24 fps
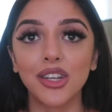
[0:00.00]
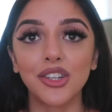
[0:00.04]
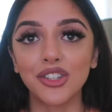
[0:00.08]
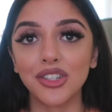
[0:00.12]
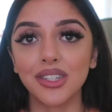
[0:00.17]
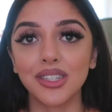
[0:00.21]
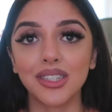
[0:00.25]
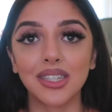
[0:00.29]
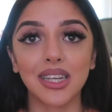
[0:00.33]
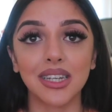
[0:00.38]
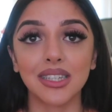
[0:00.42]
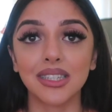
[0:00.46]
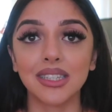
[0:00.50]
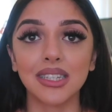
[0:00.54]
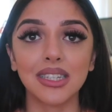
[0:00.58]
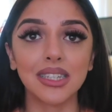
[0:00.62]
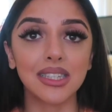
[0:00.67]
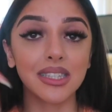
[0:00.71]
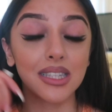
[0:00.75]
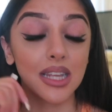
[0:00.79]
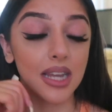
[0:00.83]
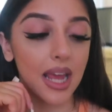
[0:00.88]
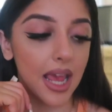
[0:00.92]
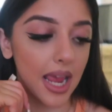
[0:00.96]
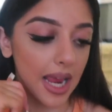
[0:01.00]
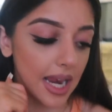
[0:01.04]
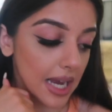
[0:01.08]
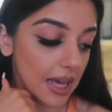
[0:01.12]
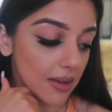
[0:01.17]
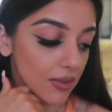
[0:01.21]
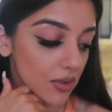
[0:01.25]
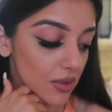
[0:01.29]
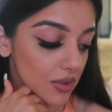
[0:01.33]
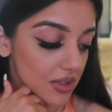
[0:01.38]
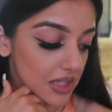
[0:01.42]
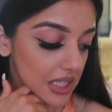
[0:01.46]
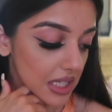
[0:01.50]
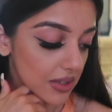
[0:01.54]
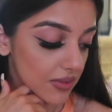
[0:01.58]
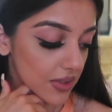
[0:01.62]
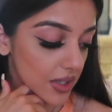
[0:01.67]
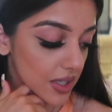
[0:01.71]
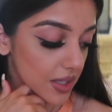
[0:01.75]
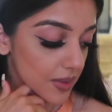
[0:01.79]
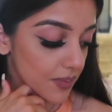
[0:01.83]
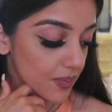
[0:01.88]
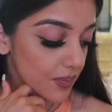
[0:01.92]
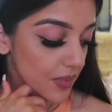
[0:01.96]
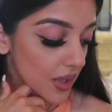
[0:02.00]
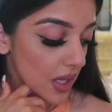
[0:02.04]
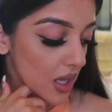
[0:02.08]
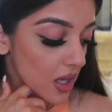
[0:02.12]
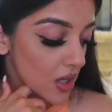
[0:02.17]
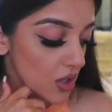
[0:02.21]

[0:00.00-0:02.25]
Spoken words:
GCSEs and A-levels even.